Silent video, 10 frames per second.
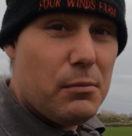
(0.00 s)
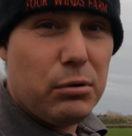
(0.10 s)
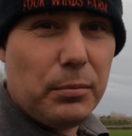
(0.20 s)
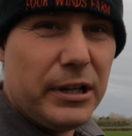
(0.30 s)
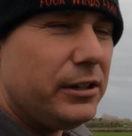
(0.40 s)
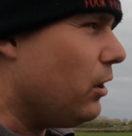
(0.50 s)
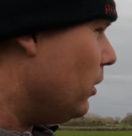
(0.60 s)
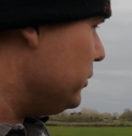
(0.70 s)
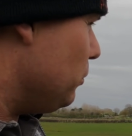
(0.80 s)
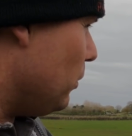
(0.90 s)
Probably not.
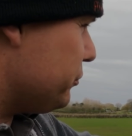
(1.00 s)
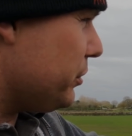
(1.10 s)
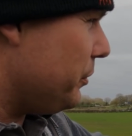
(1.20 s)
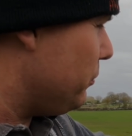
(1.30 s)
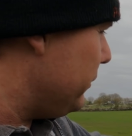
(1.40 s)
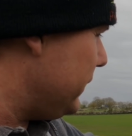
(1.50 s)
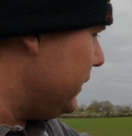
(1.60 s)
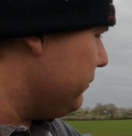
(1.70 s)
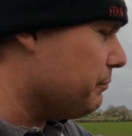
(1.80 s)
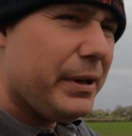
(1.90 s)
You want something with
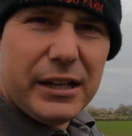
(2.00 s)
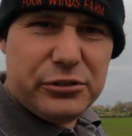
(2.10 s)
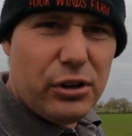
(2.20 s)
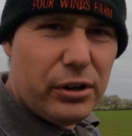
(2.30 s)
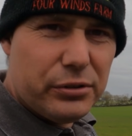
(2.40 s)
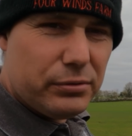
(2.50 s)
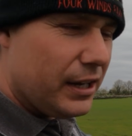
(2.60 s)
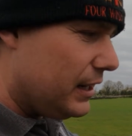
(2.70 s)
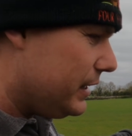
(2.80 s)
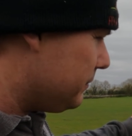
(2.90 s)
even bigger tyres, really,